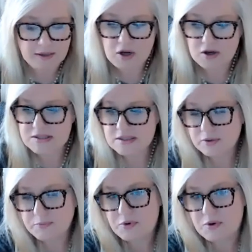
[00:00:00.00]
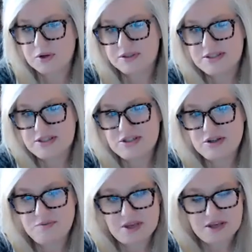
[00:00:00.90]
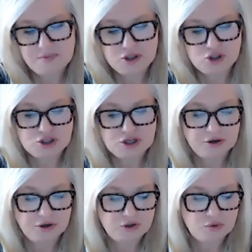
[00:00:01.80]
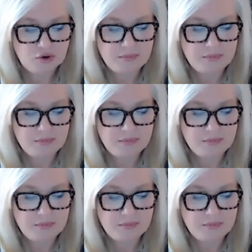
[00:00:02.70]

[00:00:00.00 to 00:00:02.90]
Also important to maybe share your